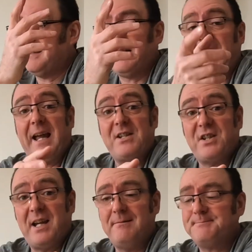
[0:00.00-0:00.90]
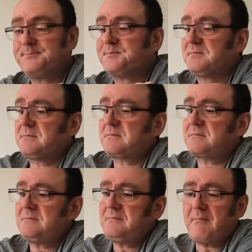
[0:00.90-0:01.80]
headset,
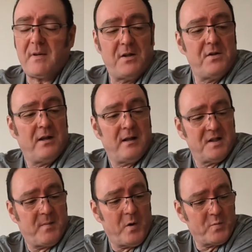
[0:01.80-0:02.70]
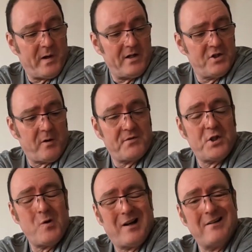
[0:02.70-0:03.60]
Sports Bike Shop,
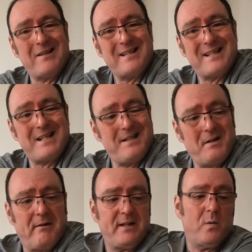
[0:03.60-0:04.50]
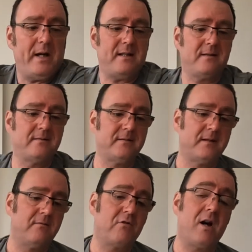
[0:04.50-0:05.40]
269 quid.
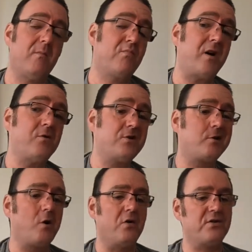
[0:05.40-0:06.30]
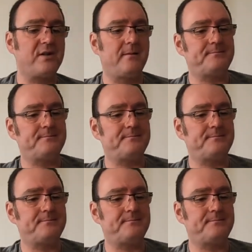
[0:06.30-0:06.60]
Right, pros and cons.